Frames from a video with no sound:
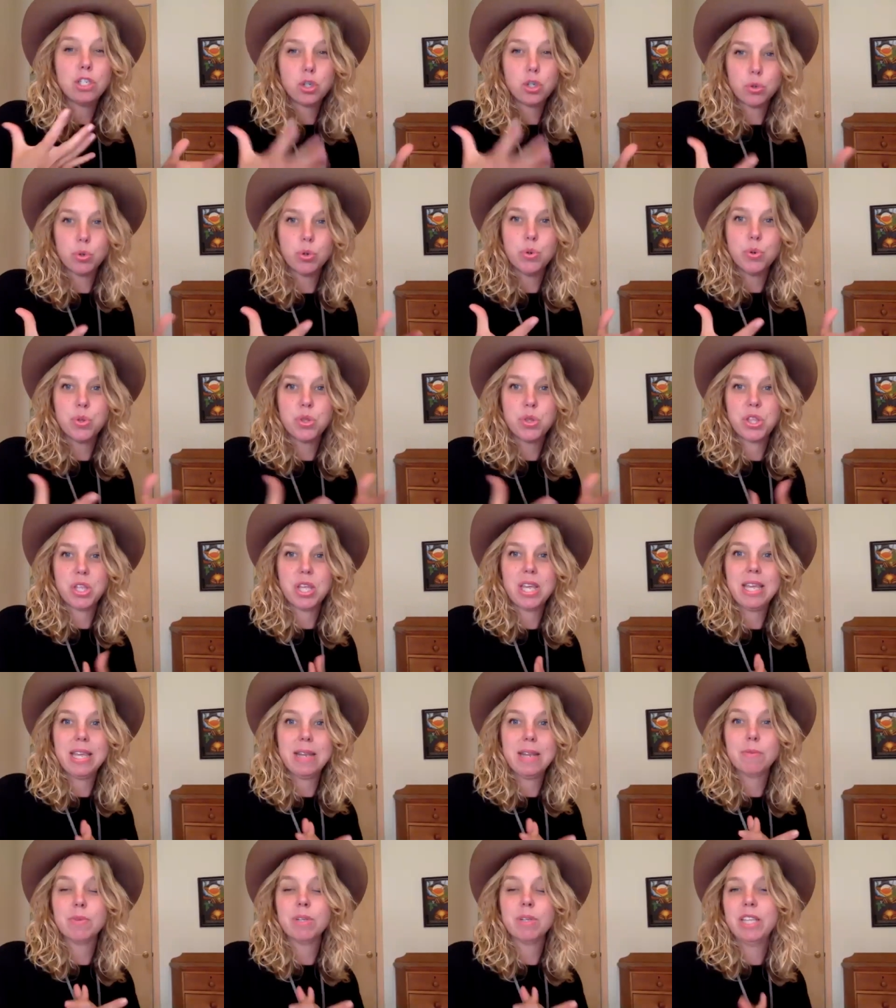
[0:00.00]
truth
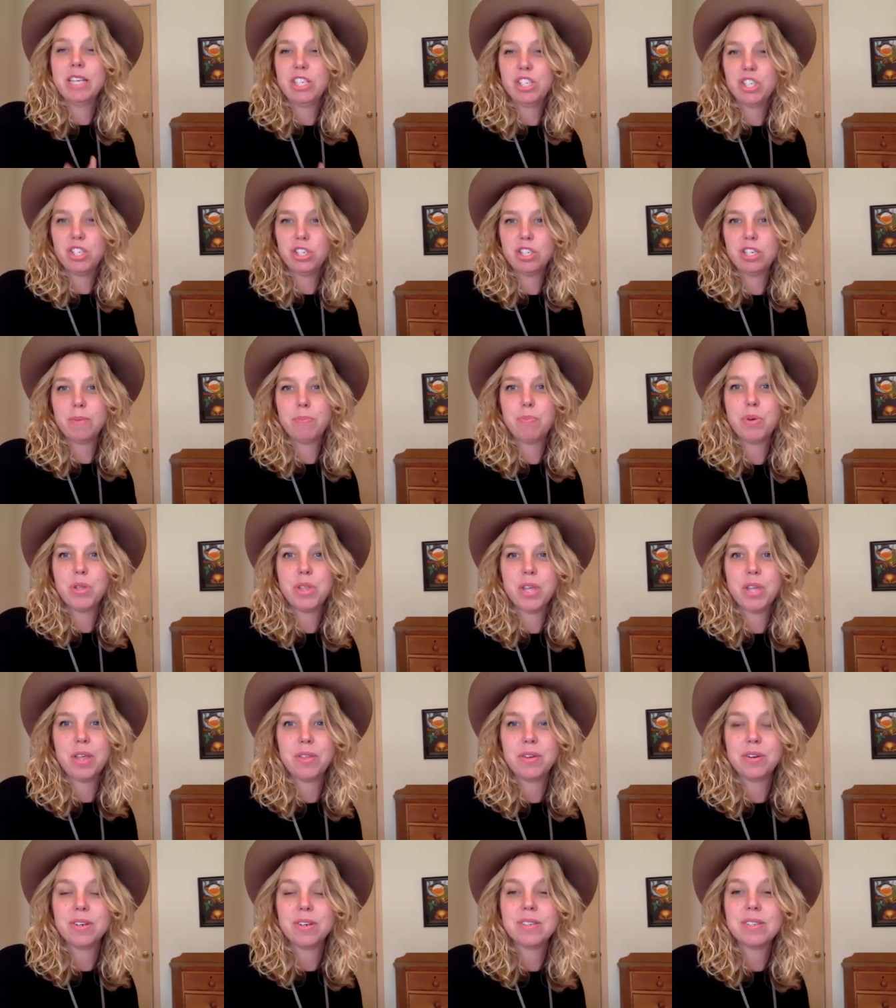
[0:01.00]
in relationship with
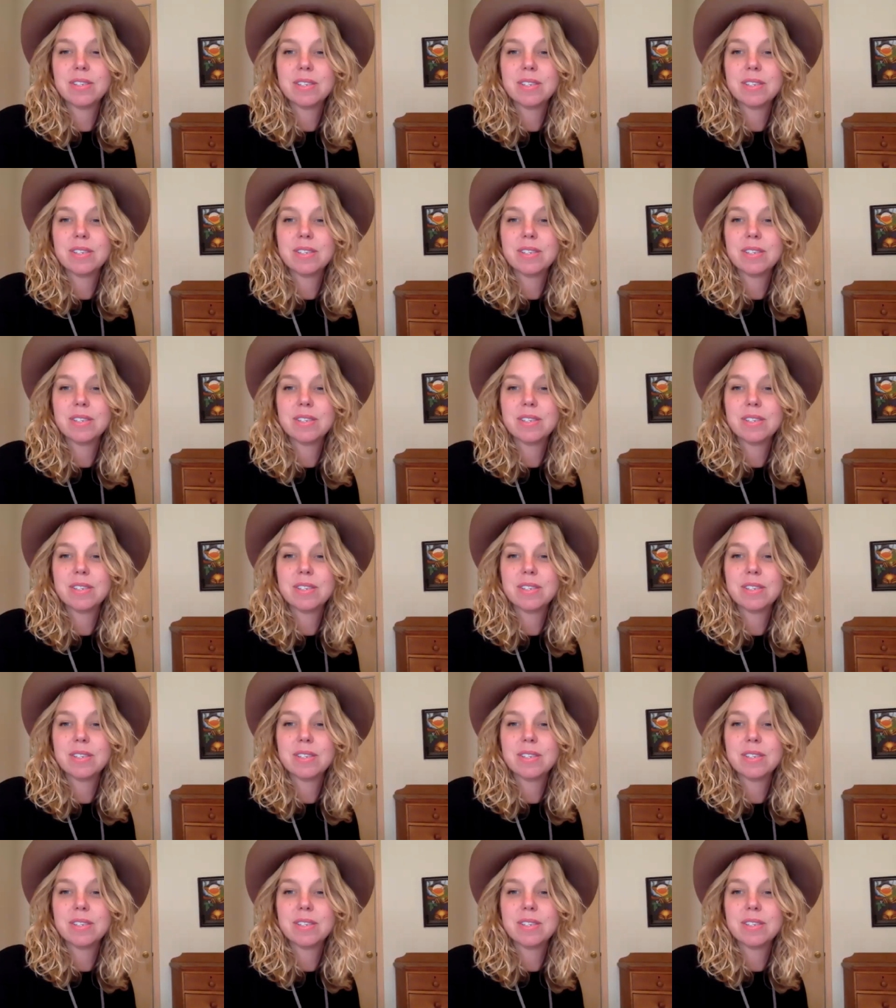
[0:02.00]
others.